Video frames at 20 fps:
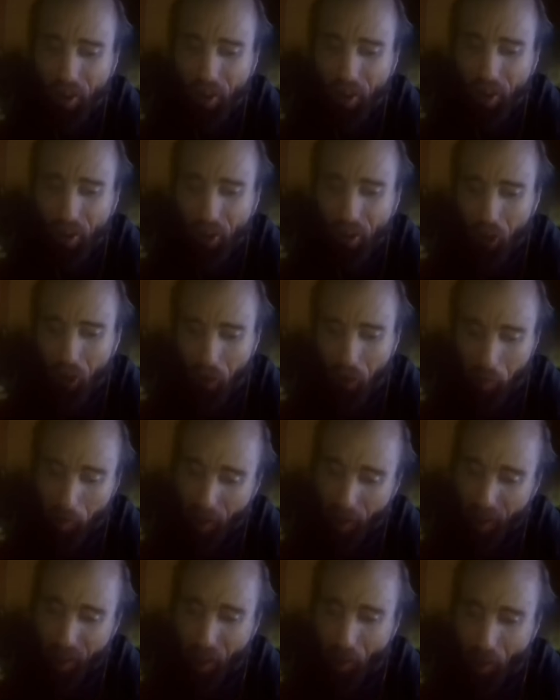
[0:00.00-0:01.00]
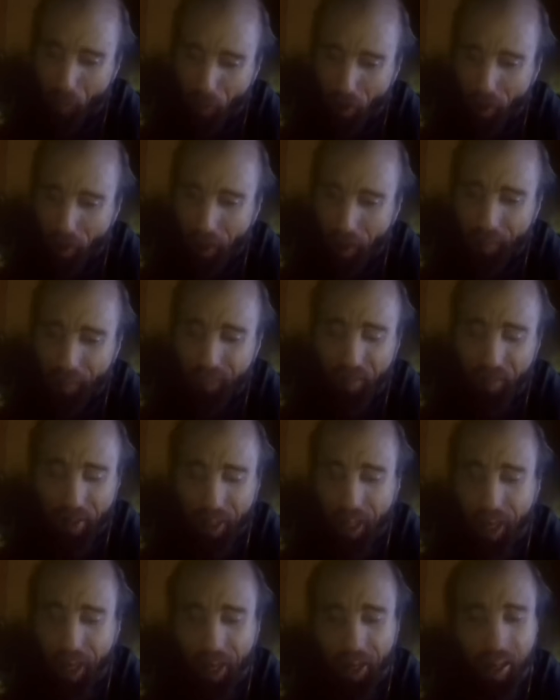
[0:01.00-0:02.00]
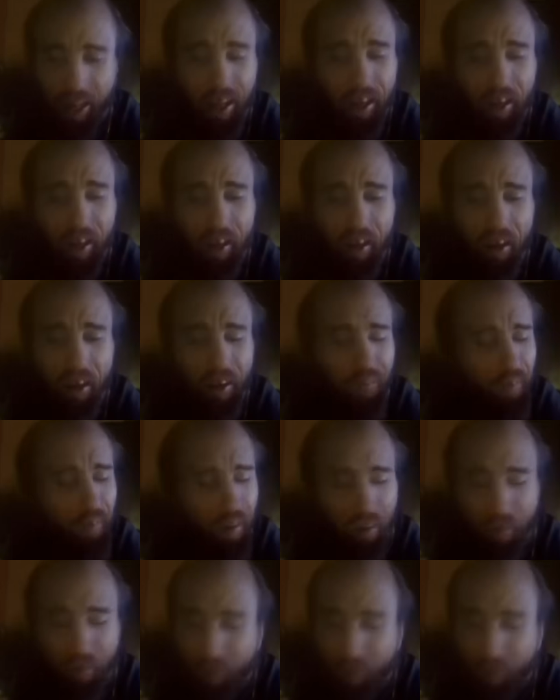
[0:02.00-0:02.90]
you might not want them, but they love you.